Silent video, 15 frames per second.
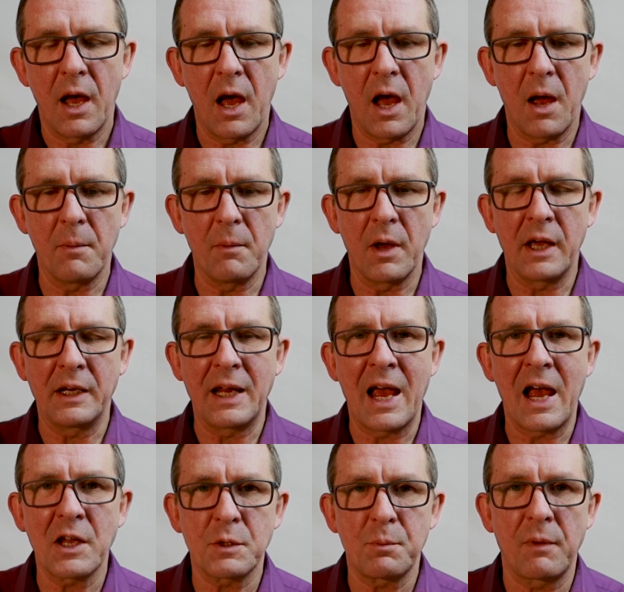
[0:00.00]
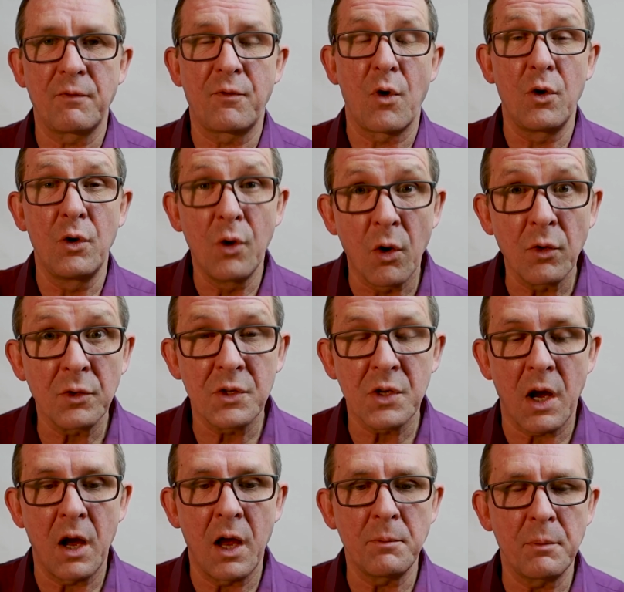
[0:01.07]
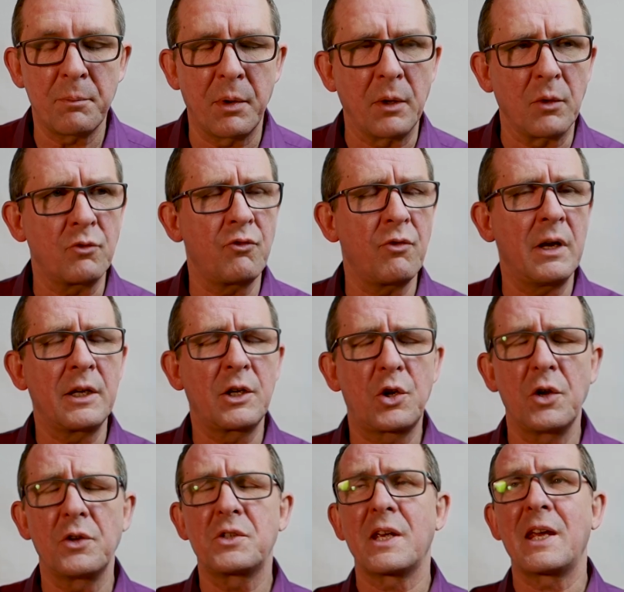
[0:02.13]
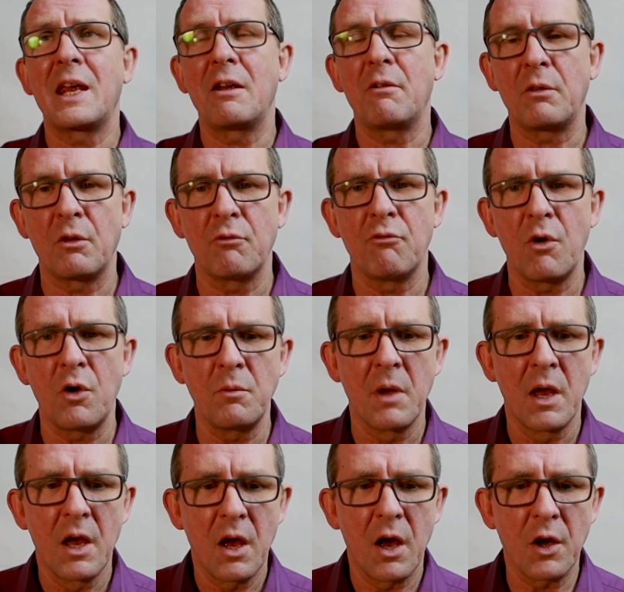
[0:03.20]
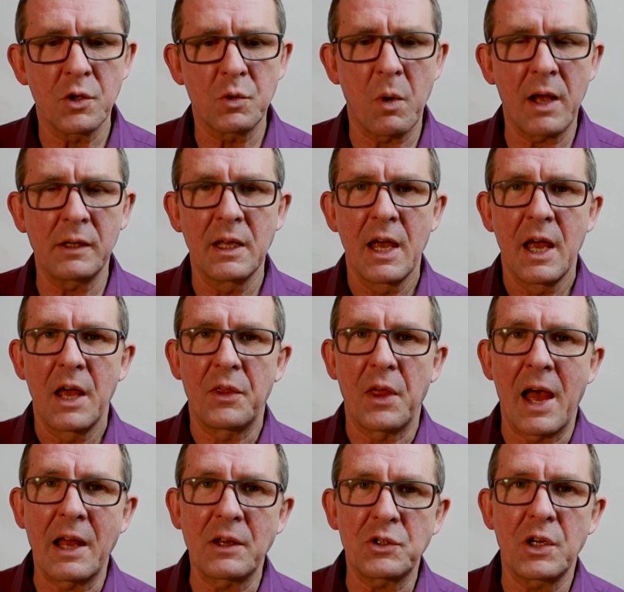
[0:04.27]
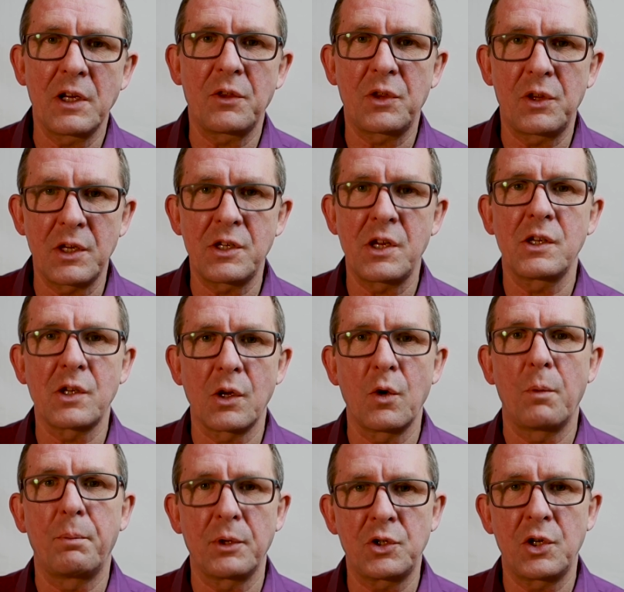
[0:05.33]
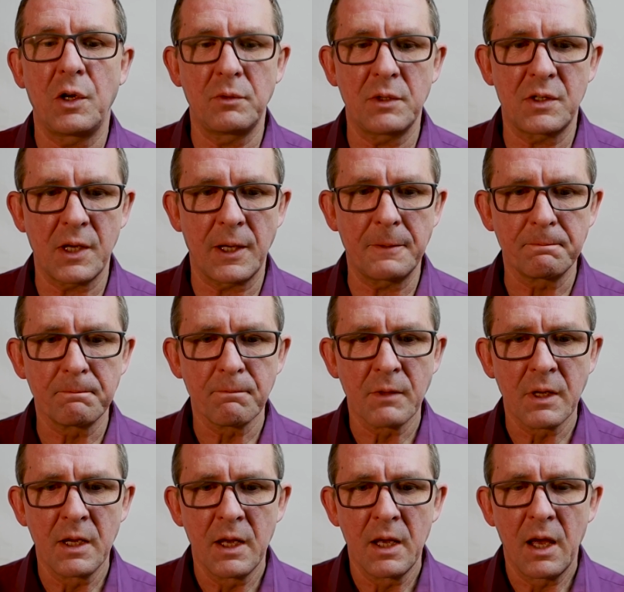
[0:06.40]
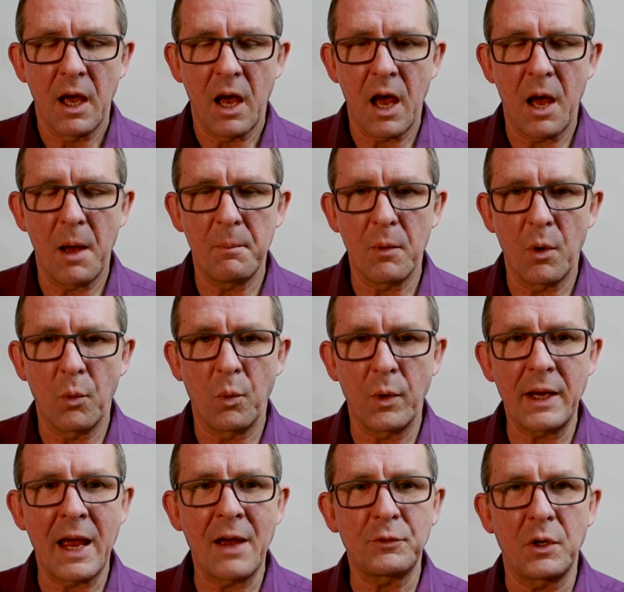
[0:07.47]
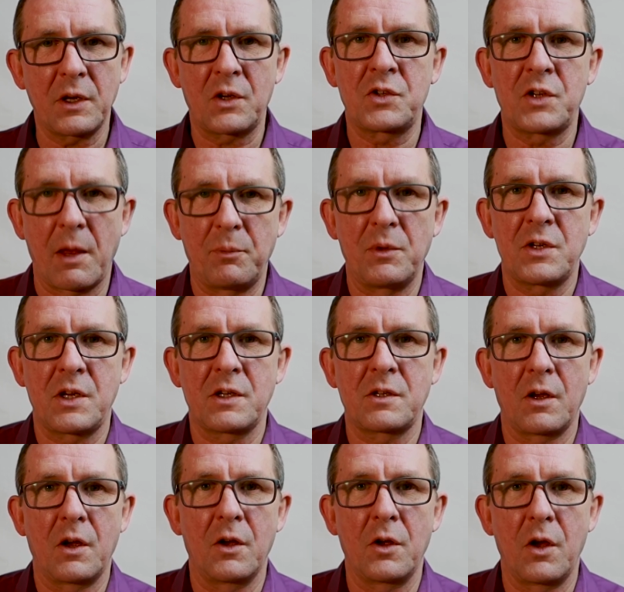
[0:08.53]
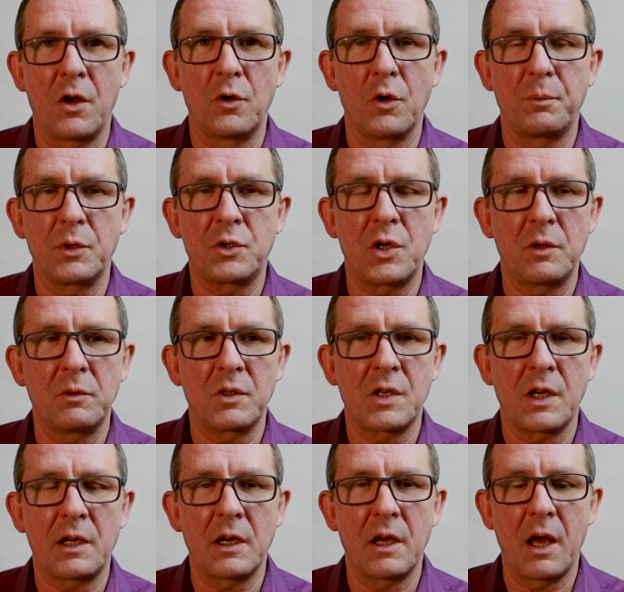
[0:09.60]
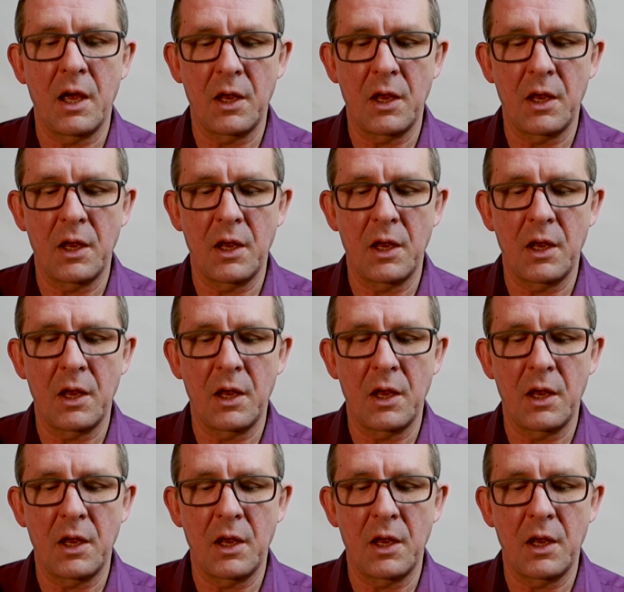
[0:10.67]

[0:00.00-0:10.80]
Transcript: and it has been for a long time, but it was really good to hear in the room as well, that actually this is an opportunity. We have to accept this as an opportunity